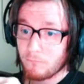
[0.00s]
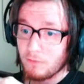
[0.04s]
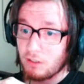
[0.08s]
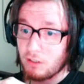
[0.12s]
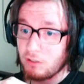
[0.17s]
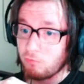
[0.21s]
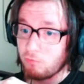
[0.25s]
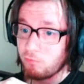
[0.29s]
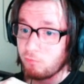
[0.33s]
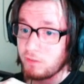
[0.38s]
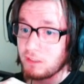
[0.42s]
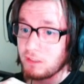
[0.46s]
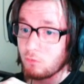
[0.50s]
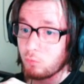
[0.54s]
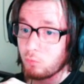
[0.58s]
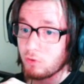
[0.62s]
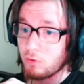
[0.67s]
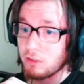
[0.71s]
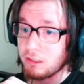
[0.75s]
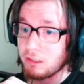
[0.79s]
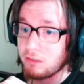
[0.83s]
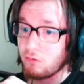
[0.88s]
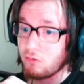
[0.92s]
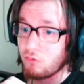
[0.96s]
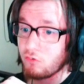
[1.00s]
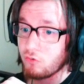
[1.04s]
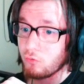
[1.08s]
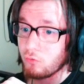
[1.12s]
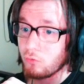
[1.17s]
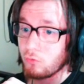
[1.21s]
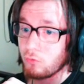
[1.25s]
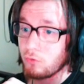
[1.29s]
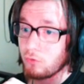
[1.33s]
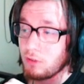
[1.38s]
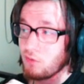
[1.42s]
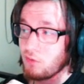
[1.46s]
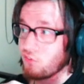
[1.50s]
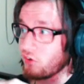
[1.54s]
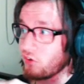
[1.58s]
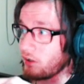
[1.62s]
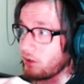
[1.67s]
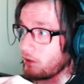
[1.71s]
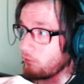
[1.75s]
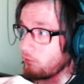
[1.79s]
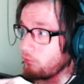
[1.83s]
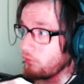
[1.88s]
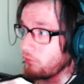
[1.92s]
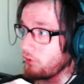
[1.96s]
I think what I can do is
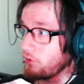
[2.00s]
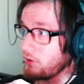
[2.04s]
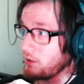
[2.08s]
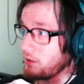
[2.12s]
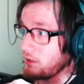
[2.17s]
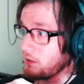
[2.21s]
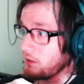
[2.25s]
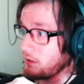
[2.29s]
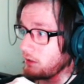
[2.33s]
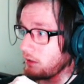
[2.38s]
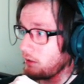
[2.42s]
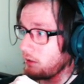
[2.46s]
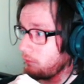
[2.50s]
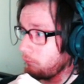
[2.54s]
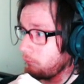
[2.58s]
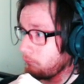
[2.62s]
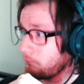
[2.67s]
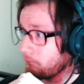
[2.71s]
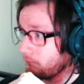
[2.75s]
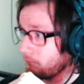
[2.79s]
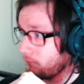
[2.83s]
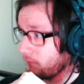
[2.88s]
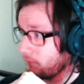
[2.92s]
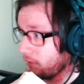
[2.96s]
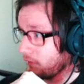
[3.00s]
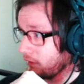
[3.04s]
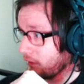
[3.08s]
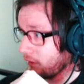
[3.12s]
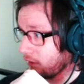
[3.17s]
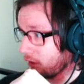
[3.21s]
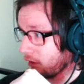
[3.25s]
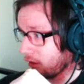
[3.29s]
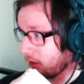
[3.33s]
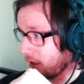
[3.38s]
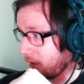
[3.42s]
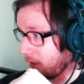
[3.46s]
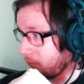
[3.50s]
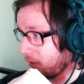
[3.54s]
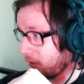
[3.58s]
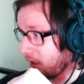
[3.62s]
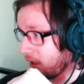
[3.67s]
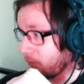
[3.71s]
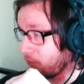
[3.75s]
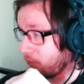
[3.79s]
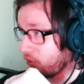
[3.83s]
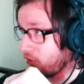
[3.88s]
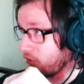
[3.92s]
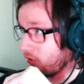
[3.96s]
have the game
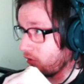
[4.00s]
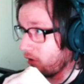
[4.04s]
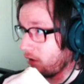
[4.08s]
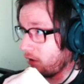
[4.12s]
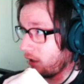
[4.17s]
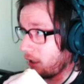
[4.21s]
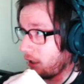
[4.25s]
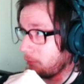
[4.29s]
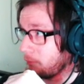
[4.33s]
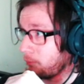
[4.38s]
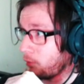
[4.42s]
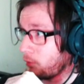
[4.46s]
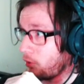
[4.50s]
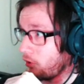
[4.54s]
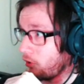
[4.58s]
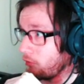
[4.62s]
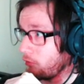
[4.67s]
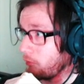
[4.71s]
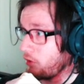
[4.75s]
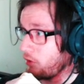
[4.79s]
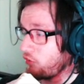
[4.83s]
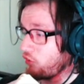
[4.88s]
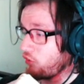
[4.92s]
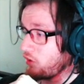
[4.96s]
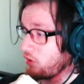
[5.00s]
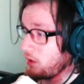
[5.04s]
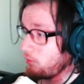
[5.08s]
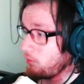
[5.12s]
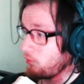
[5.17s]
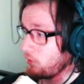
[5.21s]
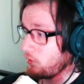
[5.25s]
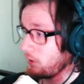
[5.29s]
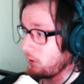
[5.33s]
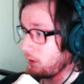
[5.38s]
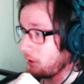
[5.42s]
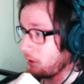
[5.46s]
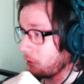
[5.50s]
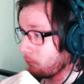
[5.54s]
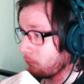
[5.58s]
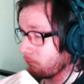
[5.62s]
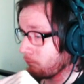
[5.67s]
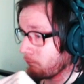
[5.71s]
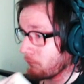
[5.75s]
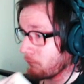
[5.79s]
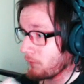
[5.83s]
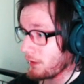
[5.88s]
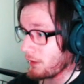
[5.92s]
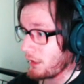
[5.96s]
capture up on my TV,
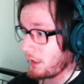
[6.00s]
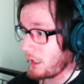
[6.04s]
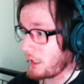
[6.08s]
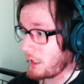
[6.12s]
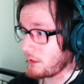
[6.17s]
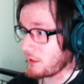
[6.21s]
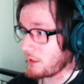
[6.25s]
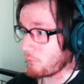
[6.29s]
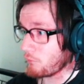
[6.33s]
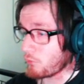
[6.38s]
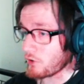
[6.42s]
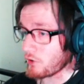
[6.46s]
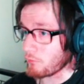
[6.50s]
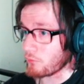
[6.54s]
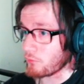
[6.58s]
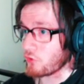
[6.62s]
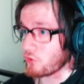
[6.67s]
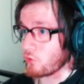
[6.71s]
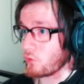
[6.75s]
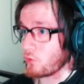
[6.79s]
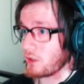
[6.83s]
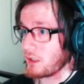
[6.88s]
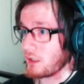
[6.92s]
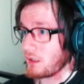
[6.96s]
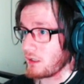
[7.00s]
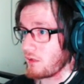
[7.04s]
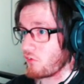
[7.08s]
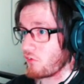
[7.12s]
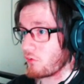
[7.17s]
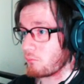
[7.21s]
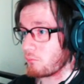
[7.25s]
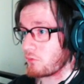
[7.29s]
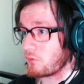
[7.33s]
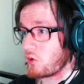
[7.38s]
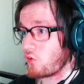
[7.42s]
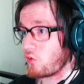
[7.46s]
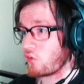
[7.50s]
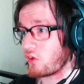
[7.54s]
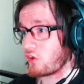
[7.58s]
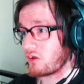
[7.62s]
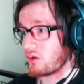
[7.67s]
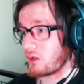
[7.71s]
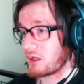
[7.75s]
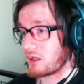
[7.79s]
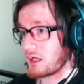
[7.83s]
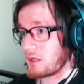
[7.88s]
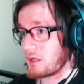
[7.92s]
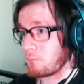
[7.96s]
and then what I'm doing is I'm using
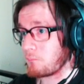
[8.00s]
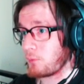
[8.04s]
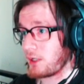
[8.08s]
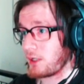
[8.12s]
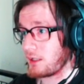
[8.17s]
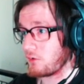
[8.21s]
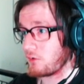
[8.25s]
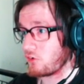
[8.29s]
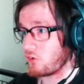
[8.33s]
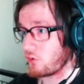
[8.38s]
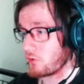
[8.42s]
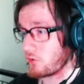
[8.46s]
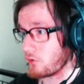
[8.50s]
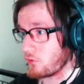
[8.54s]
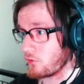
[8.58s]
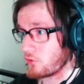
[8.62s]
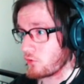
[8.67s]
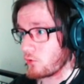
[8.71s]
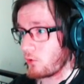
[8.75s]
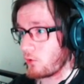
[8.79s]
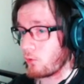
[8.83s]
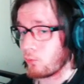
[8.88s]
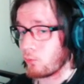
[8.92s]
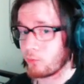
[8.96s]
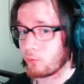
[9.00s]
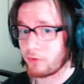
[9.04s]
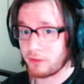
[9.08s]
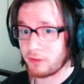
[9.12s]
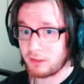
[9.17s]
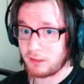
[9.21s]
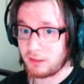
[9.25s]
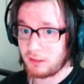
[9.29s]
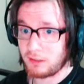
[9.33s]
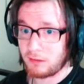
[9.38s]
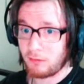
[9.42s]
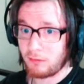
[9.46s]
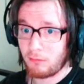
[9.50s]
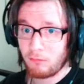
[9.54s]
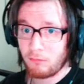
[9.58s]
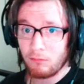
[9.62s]
the gamepad to control the